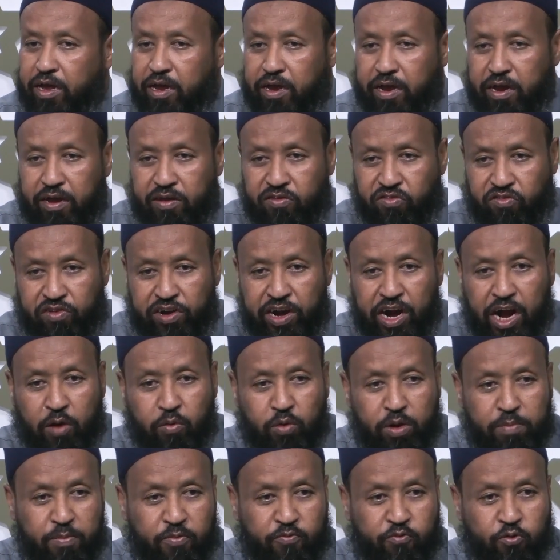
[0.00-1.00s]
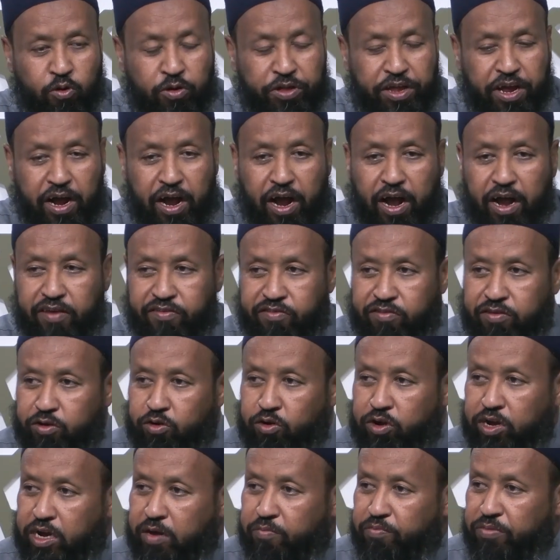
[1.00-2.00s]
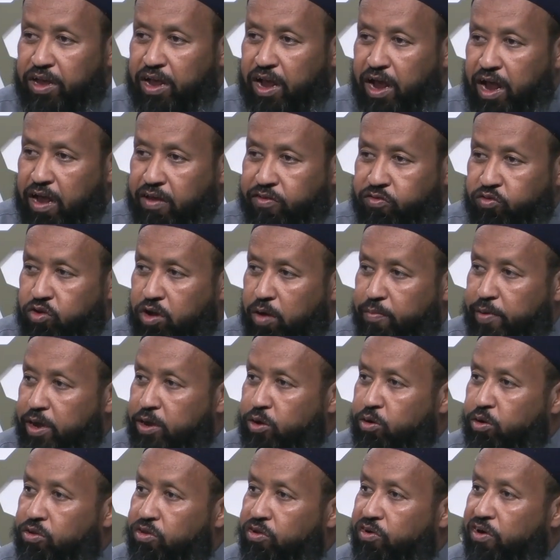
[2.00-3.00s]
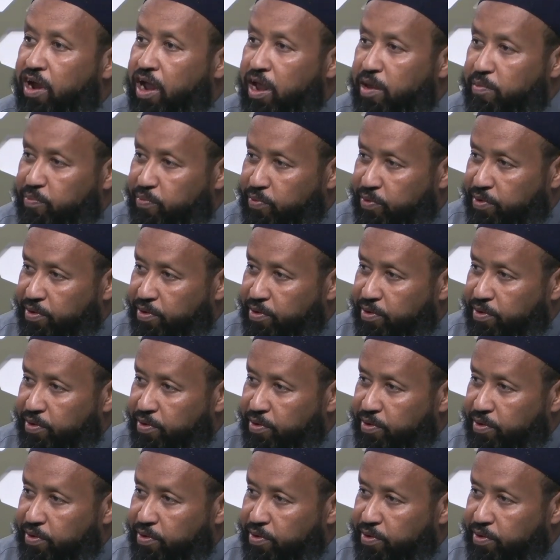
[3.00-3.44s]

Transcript: straight away before they ask your name, they ask you about your tribe.